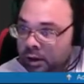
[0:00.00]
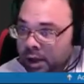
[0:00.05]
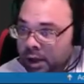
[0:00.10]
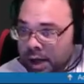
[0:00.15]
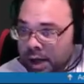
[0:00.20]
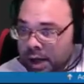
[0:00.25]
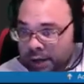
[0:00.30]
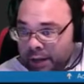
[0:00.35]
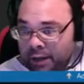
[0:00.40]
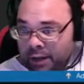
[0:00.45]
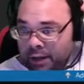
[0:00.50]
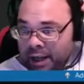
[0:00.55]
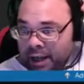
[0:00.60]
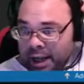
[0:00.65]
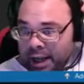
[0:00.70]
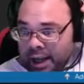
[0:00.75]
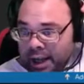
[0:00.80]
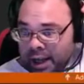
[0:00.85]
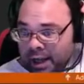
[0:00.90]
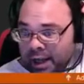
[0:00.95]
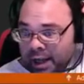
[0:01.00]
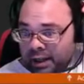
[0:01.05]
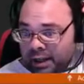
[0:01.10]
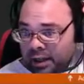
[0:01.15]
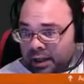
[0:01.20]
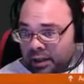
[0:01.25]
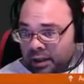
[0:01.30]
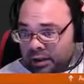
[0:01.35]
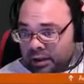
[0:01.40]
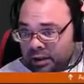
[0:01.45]
I think I had
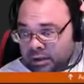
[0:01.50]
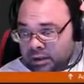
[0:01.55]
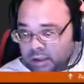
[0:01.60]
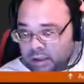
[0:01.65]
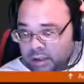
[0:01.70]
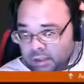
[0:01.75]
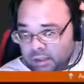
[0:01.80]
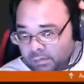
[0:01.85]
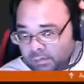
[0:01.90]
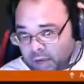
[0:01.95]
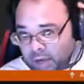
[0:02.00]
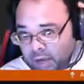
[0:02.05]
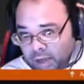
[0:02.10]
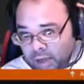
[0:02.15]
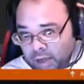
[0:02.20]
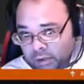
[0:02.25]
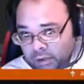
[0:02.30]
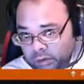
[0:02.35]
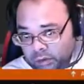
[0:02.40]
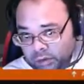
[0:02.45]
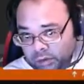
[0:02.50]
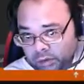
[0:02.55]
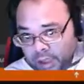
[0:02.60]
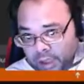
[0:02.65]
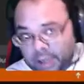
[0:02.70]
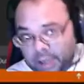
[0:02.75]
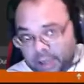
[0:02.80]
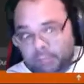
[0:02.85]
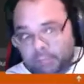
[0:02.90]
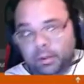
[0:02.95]
the file
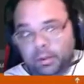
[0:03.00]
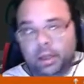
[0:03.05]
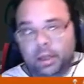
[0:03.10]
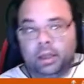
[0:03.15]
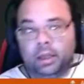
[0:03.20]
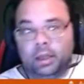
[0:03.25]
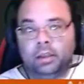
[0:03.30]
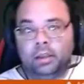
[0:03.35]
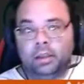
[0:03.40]
name there.